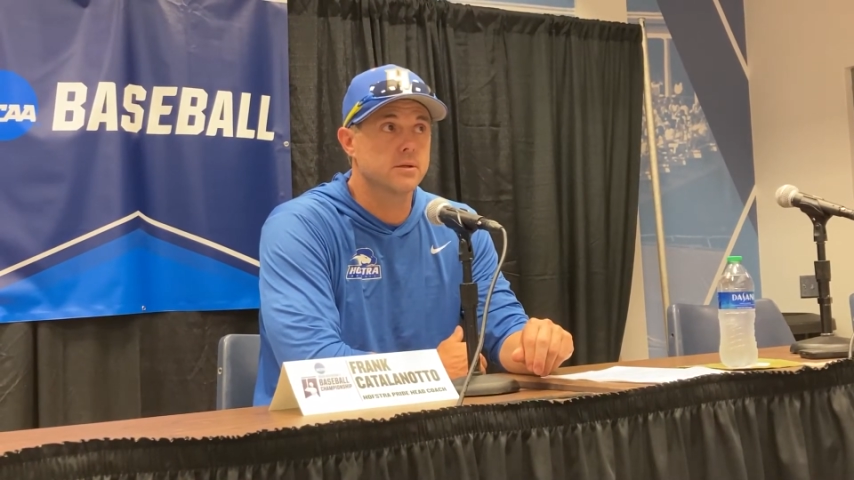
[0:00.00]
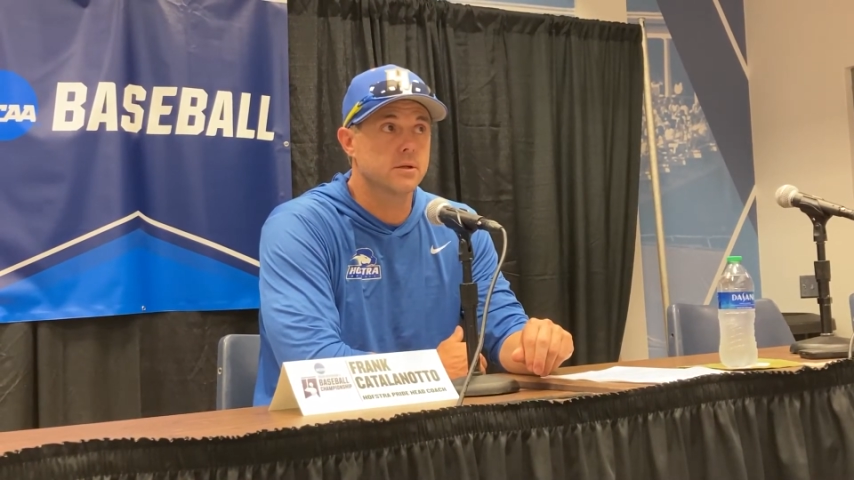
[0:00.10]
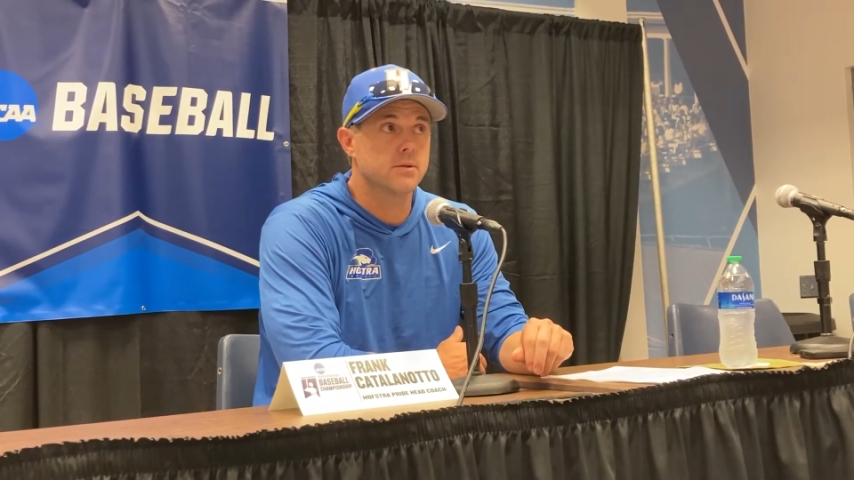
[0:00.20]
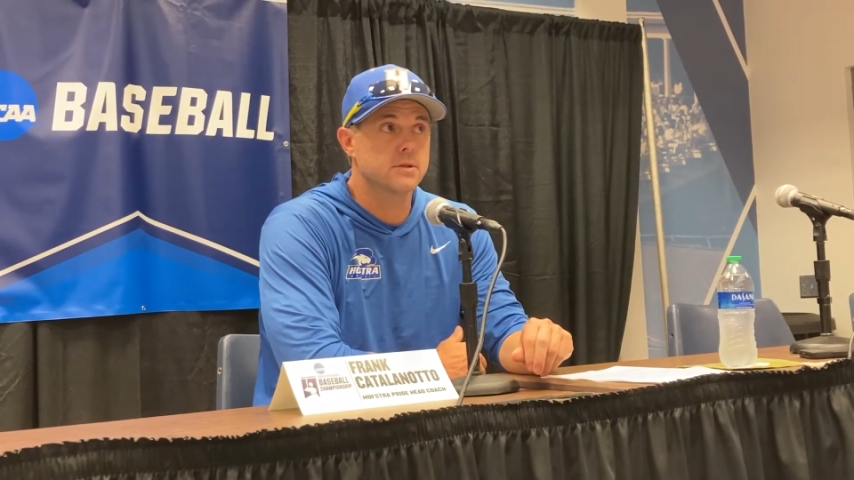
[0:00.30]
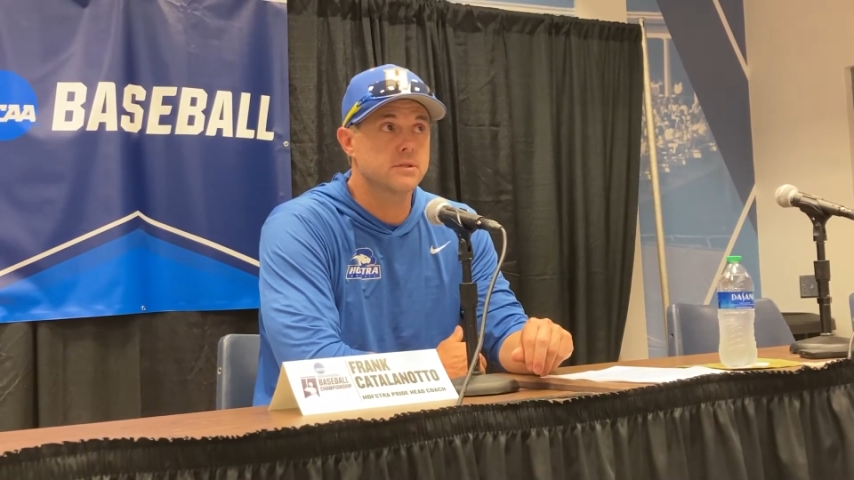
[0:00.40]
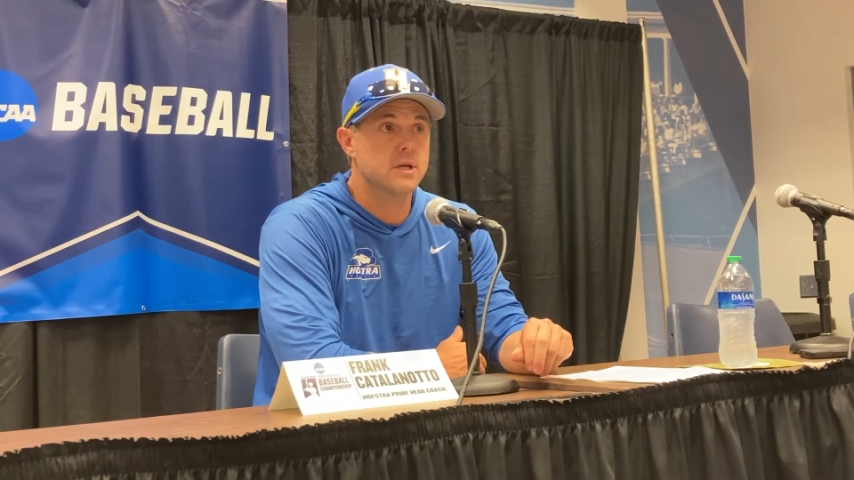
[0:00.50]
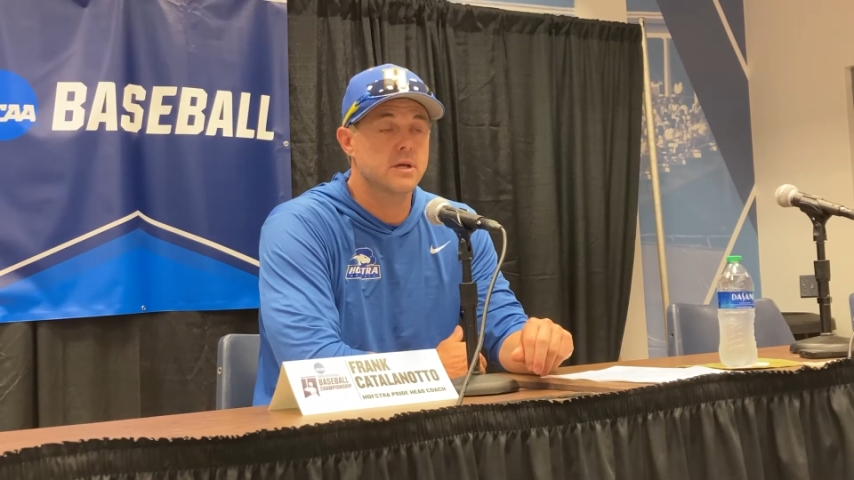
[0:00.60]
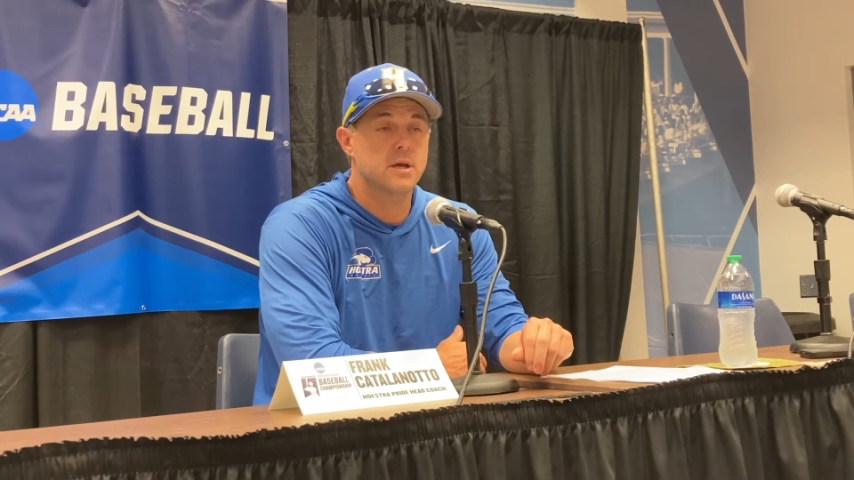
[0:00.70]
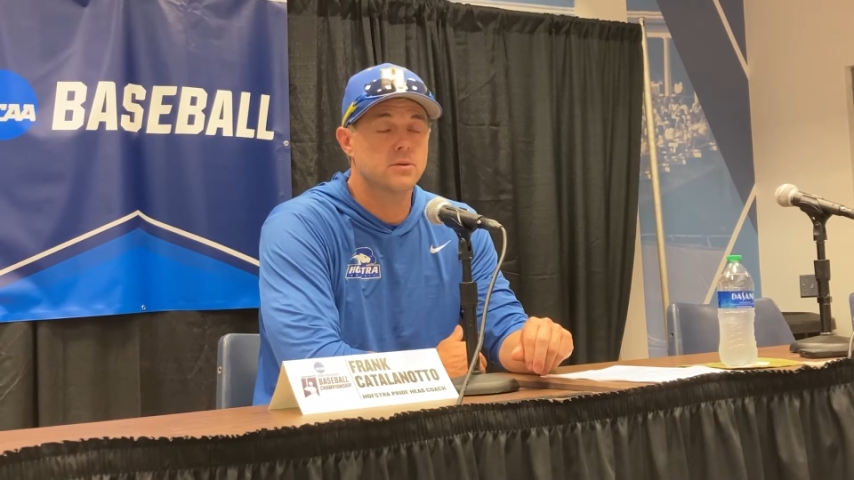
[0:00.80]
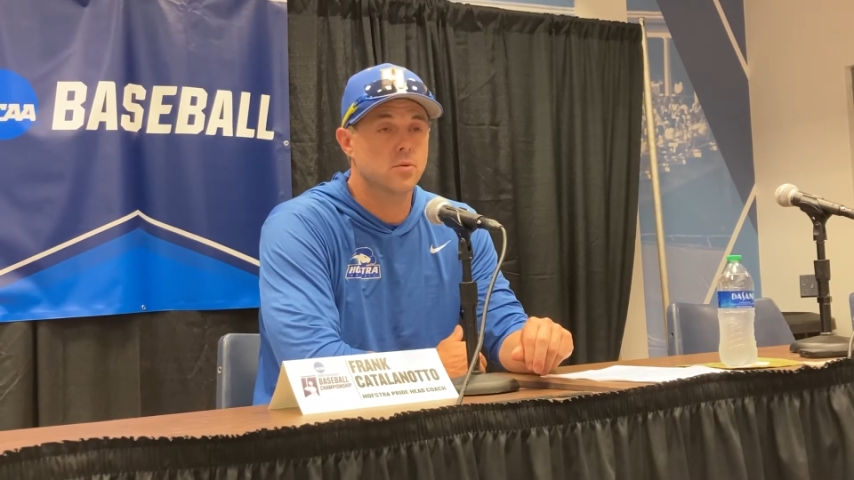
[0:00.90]
You know, the
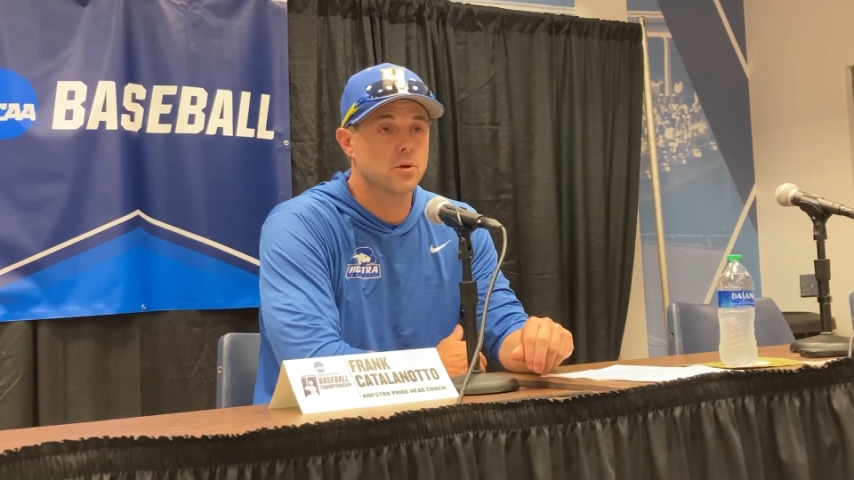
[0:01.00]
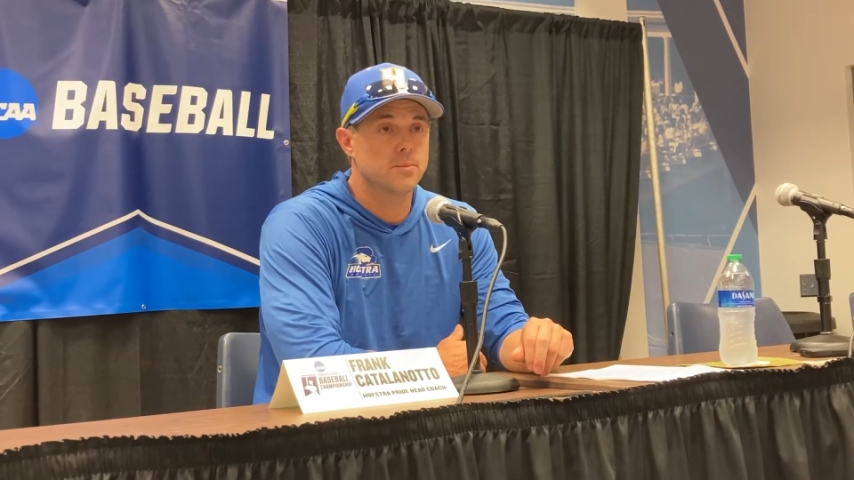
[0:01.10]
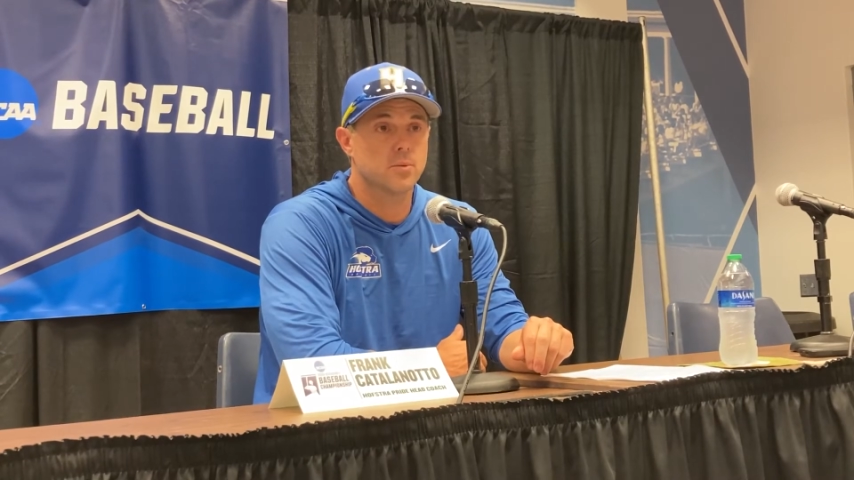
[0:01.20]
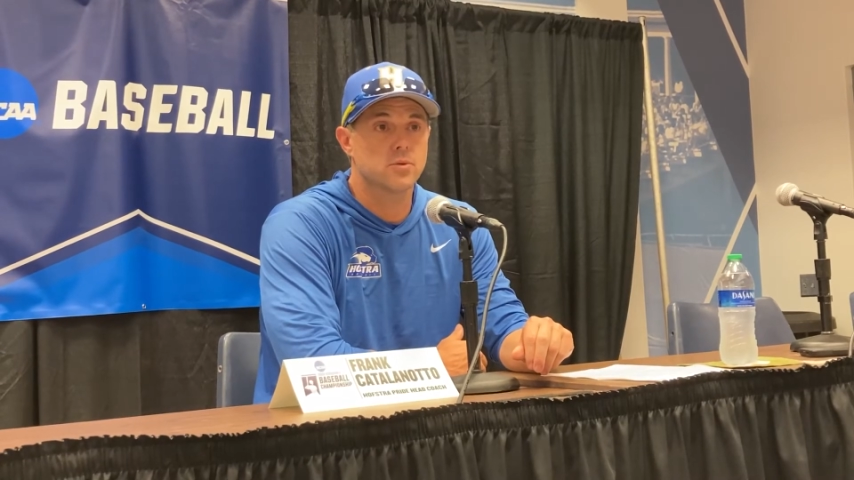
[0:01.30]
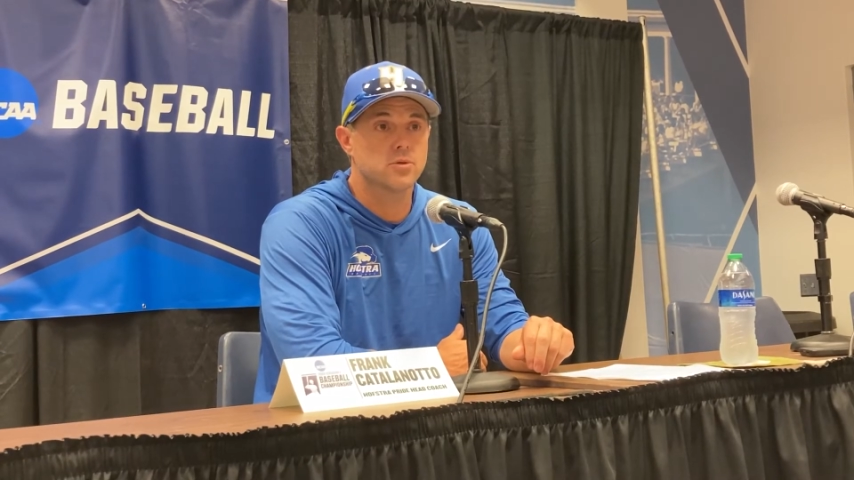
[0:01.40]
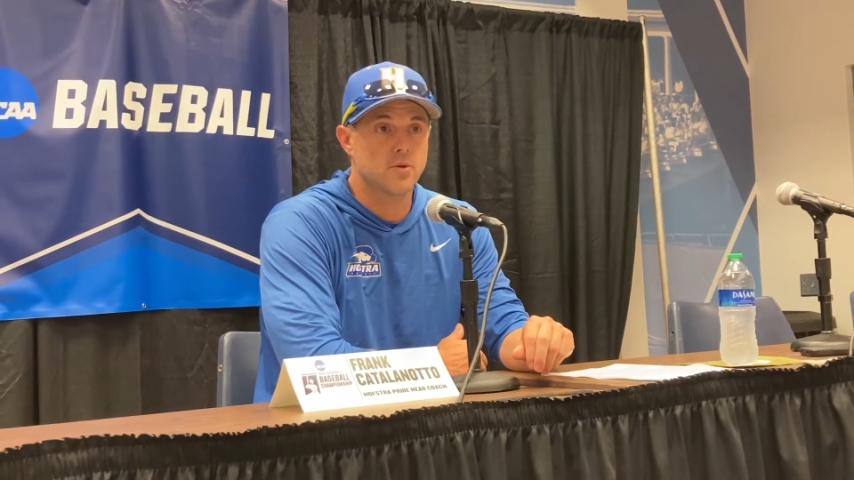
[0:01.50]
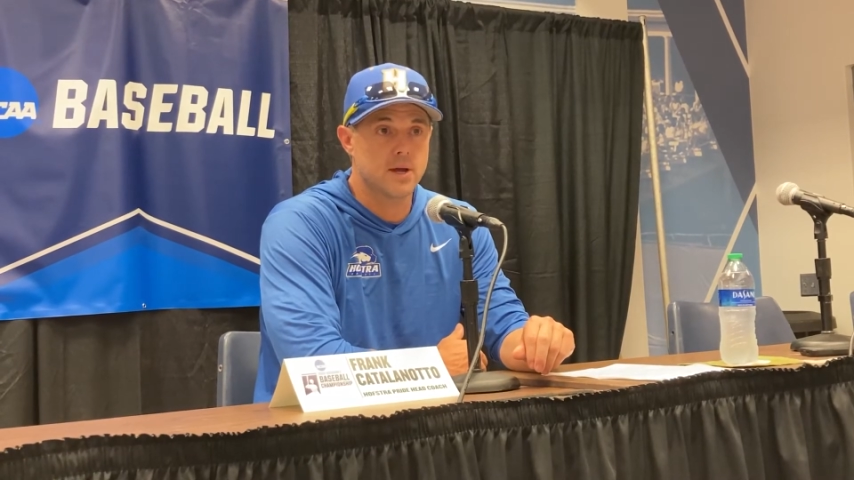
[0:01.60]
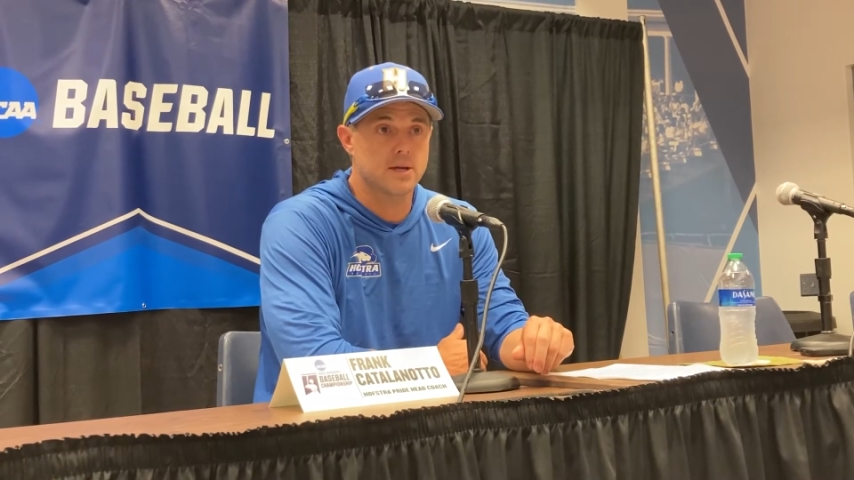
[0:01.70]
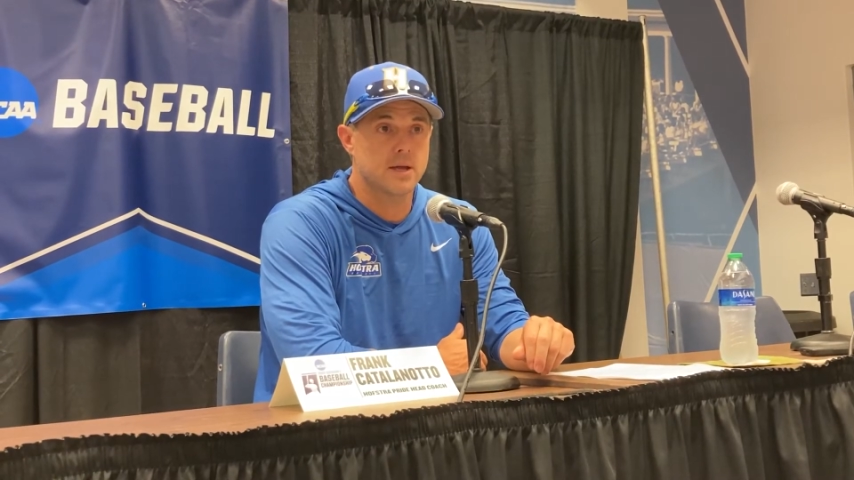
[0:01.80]
CAA tournament was great,